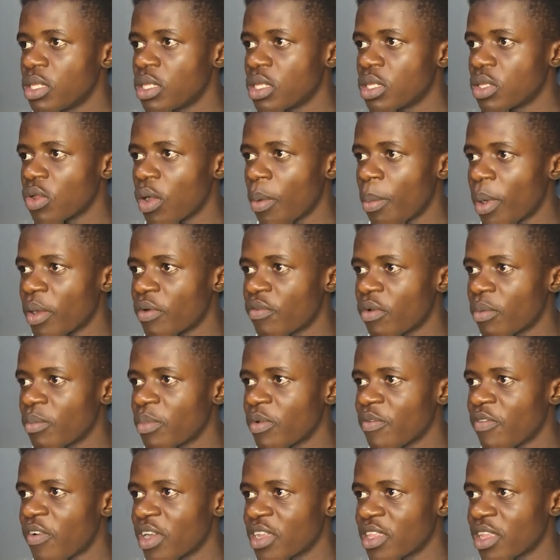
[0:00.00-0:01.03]
So apart from
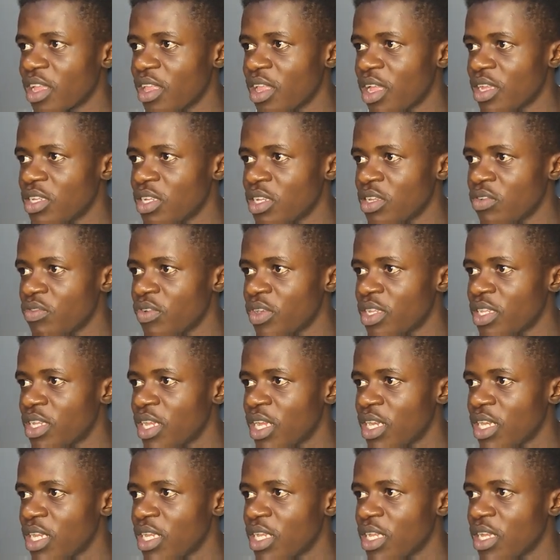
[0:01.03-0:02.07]
the fact that they're
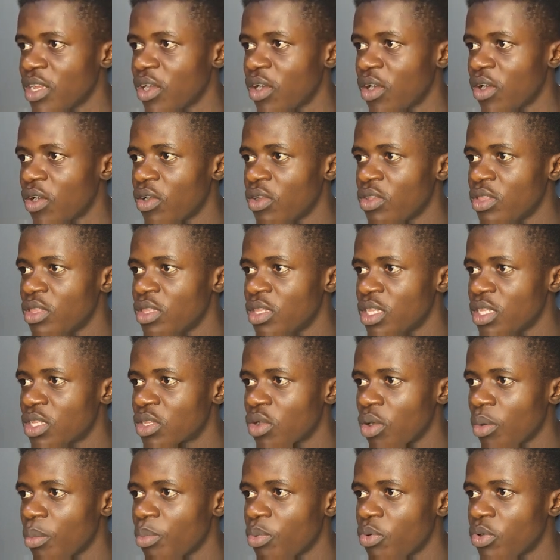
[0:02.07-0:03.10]
generated on these
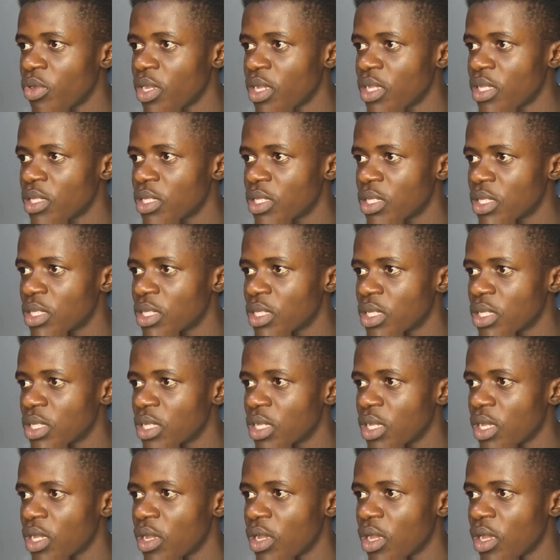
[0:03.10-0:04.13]
components,
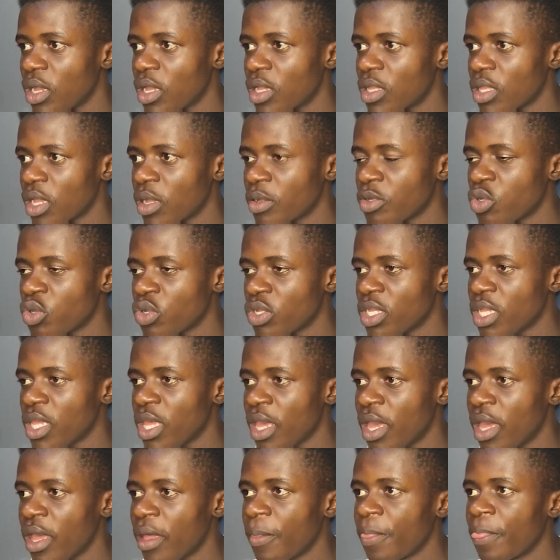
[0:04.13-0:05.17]
they're showed
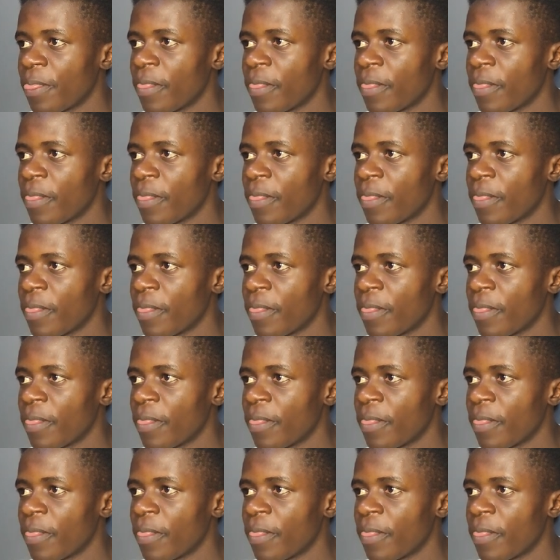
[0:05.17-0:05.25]
here,